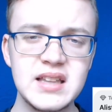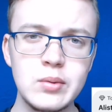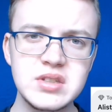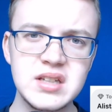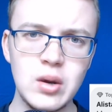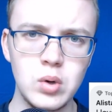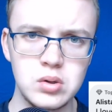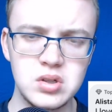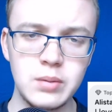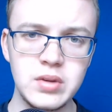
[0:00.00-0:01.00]
That was the Kit
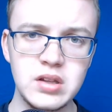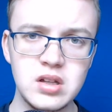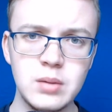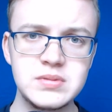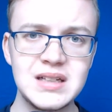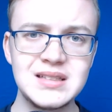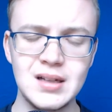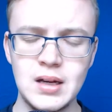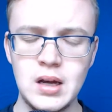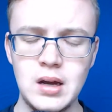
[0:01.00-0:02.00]
World Cup that the club did
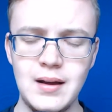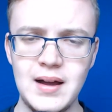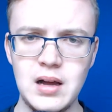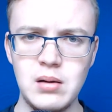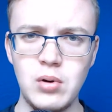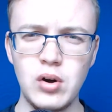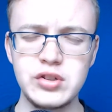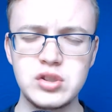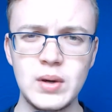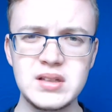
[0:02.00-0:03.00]
on
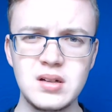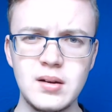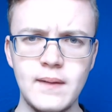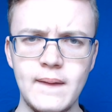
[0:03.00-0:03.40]
Twitter